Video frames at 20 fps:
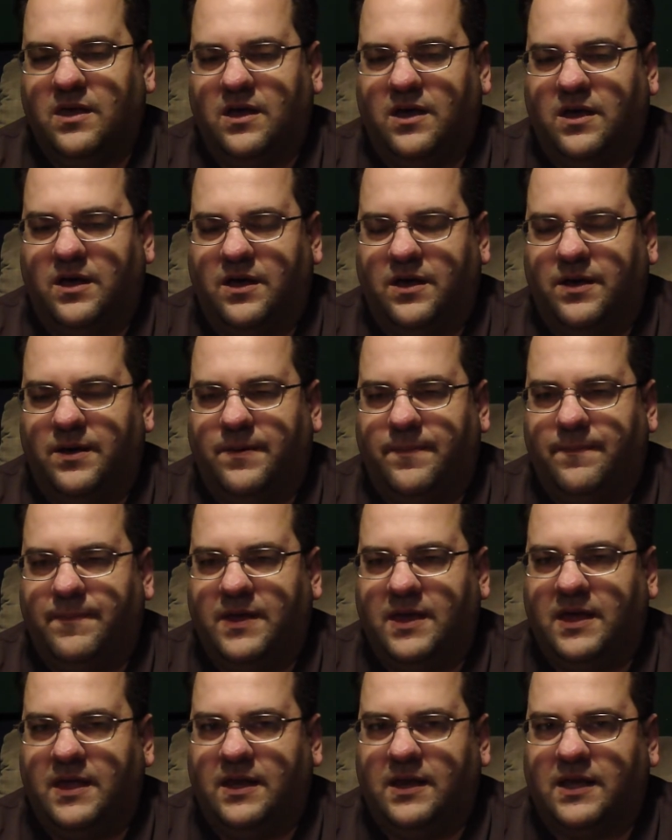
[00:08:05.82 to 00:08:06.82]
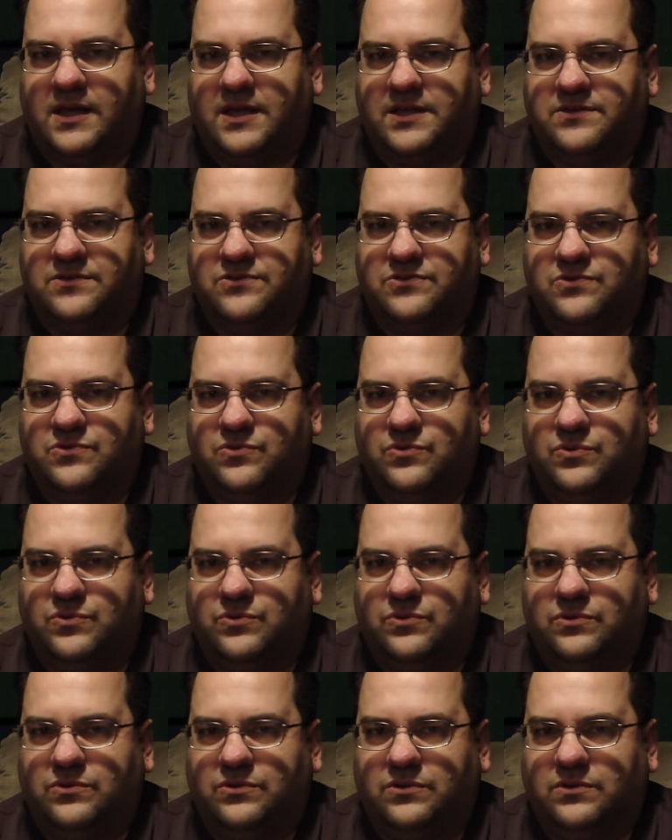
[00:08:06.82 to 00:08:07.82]
Um, and I got this
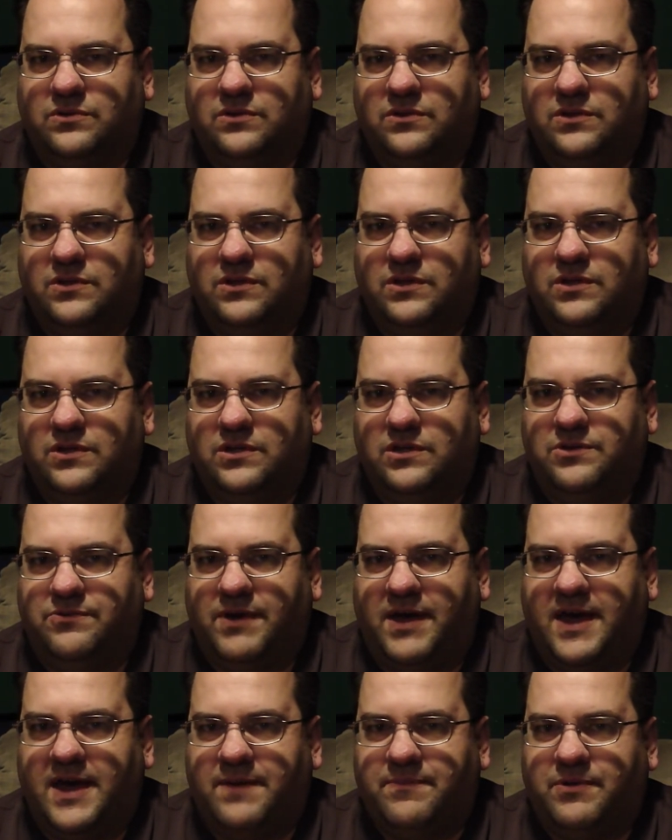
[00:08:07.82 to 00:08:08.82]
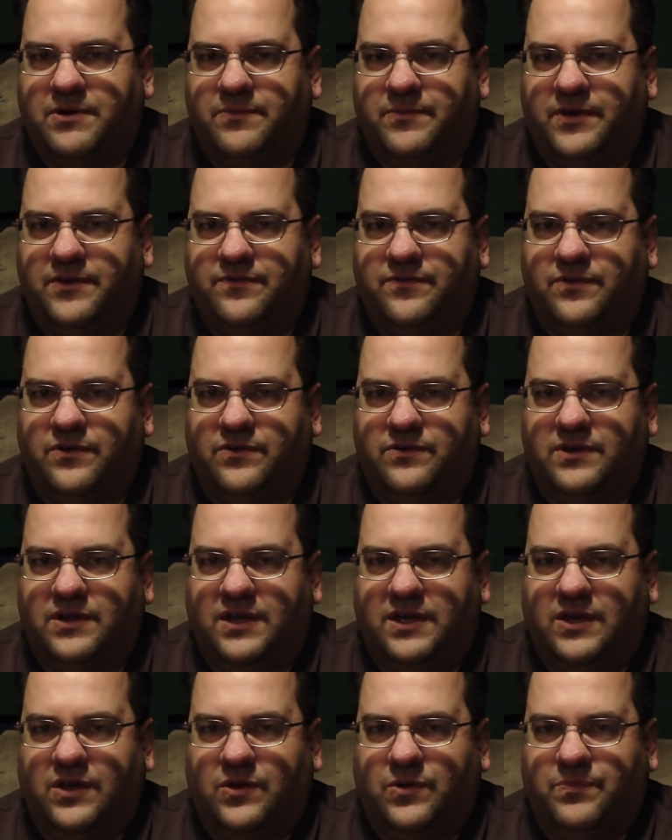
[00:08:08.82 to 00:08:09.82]
cool new app on my phone to
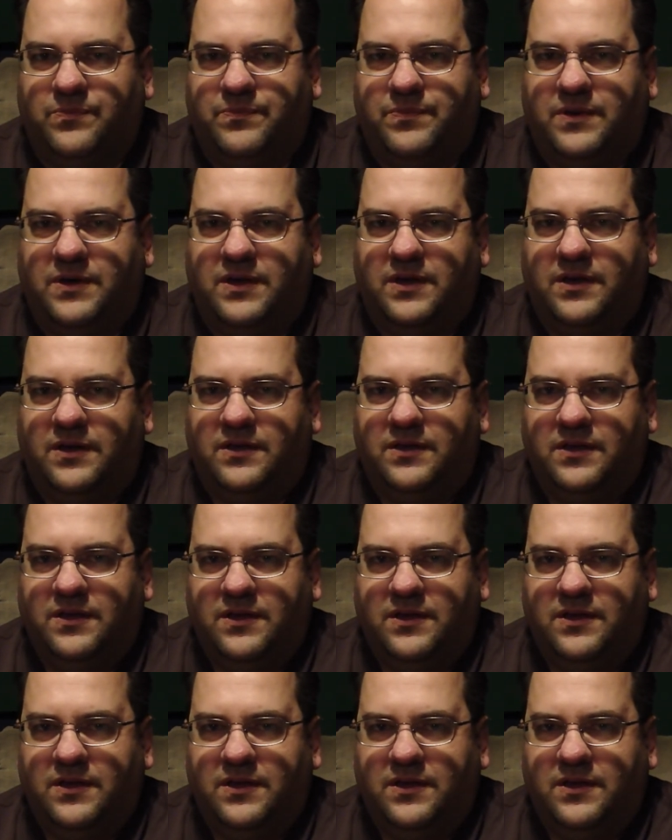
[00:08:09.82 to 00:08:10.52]
help uh,